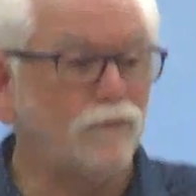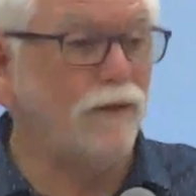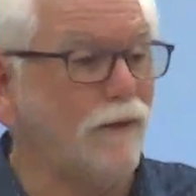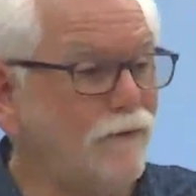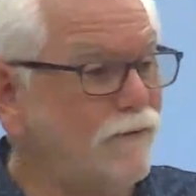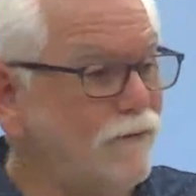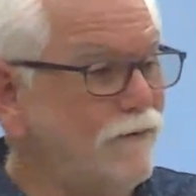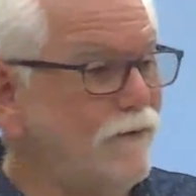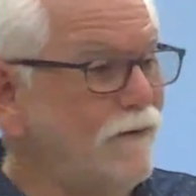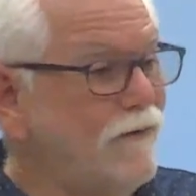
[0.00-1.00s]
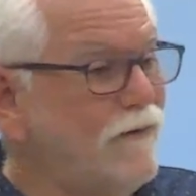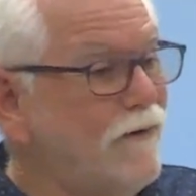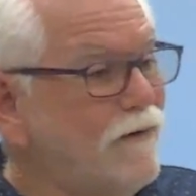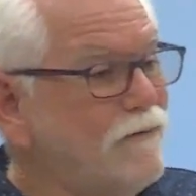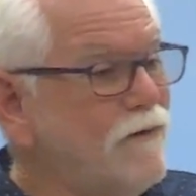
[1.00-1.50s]
things
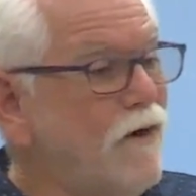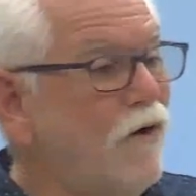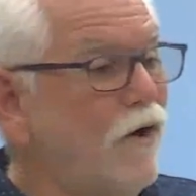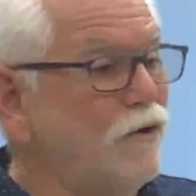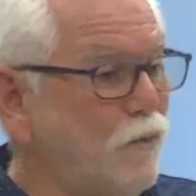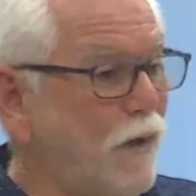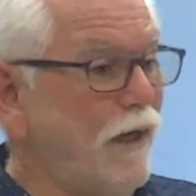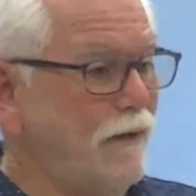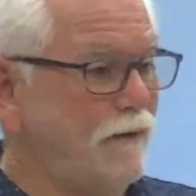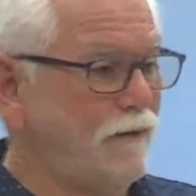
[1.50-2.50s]
are on the way.